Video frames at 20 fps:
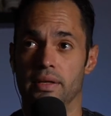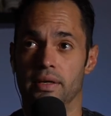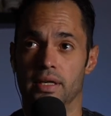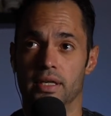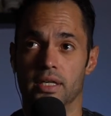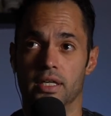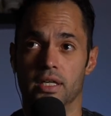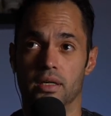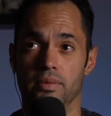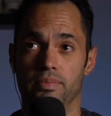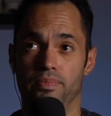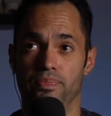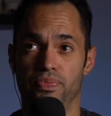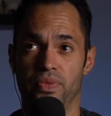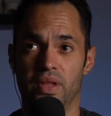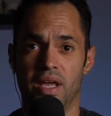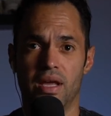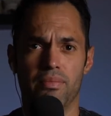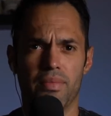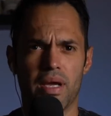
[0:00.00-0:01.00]

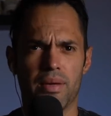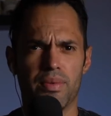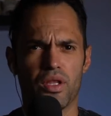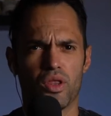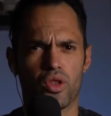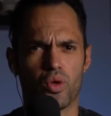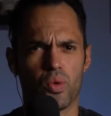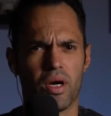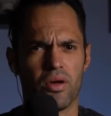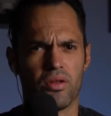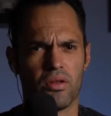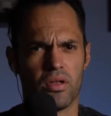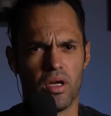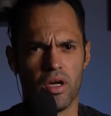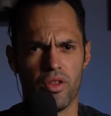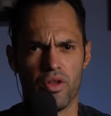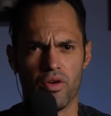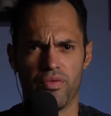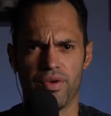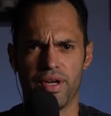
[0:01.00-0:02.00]
And maybe throughout
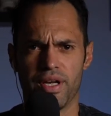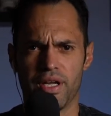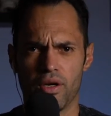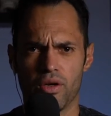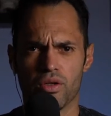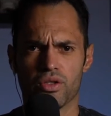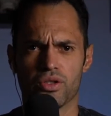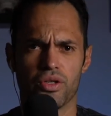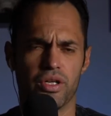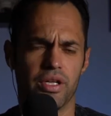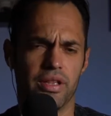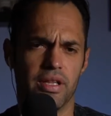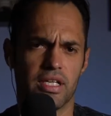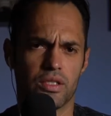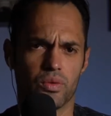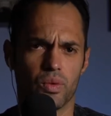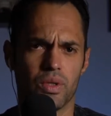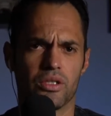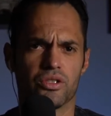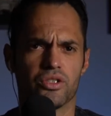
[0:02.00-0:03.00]
other videos or in
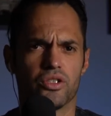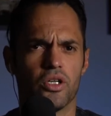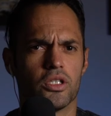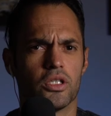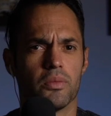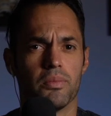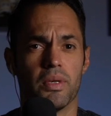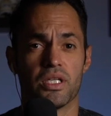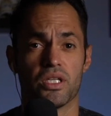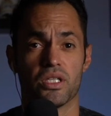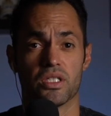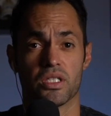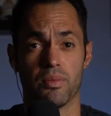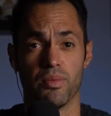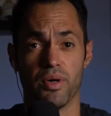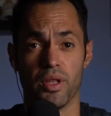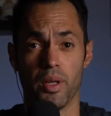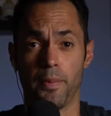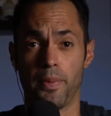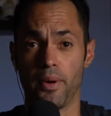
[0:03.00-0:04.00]
this one, I'll start to mention
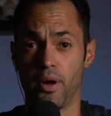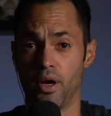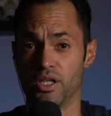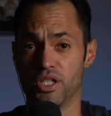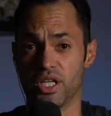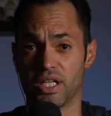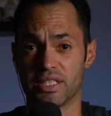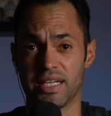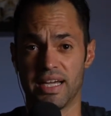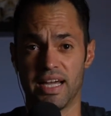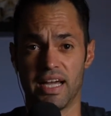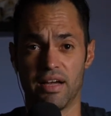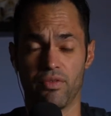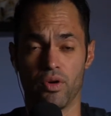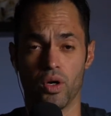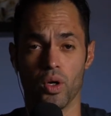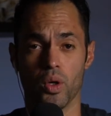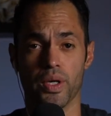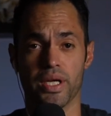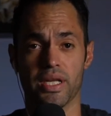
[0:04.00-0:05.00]
some of the projects I have
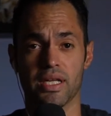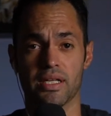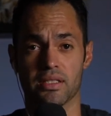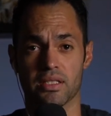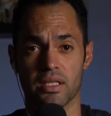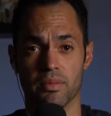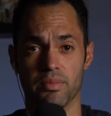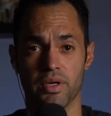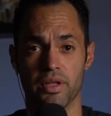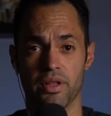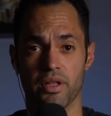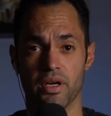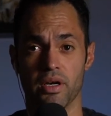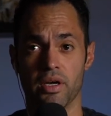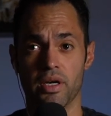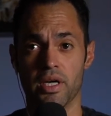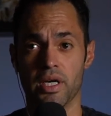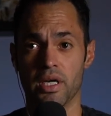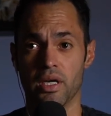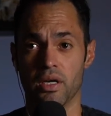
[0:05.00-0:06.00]
going and some of the
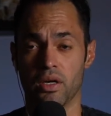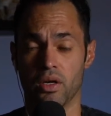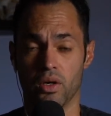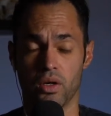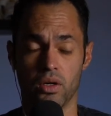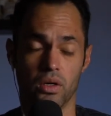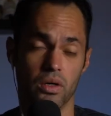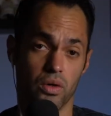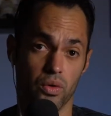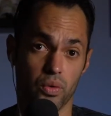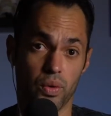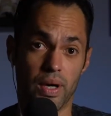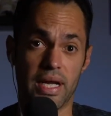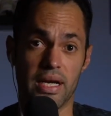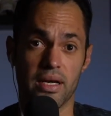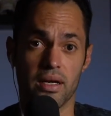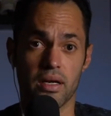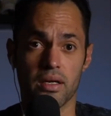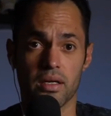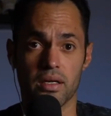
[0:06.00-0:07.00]

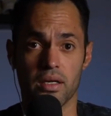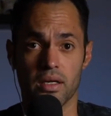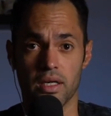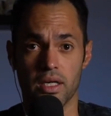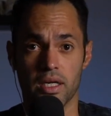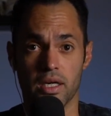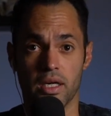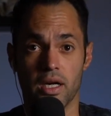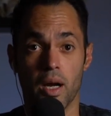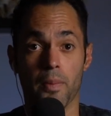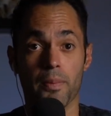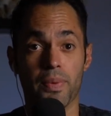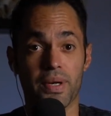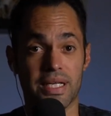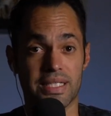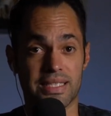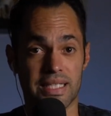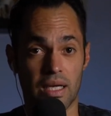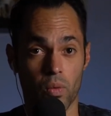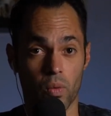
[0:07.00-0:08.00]
great
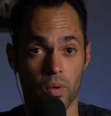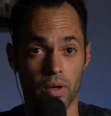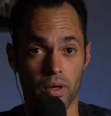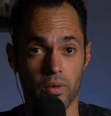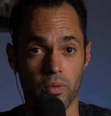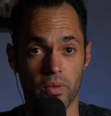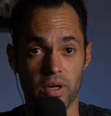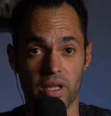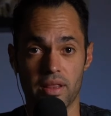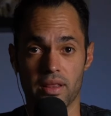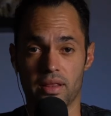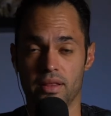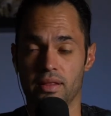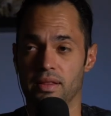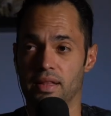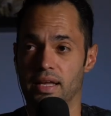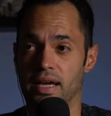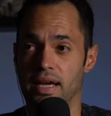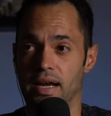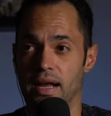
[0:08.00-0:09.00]
companies I work with
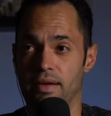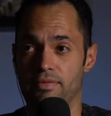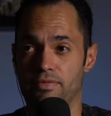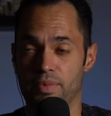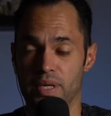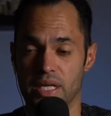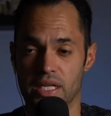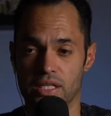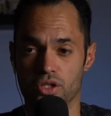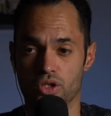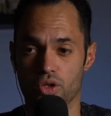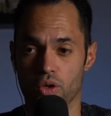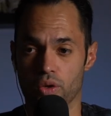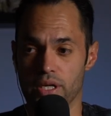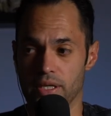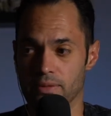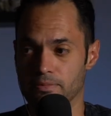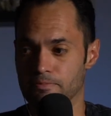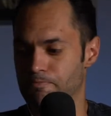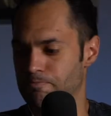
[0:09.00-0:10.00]
that I've been
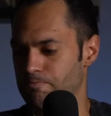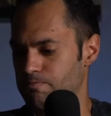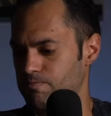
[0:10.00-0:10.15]
enjoying.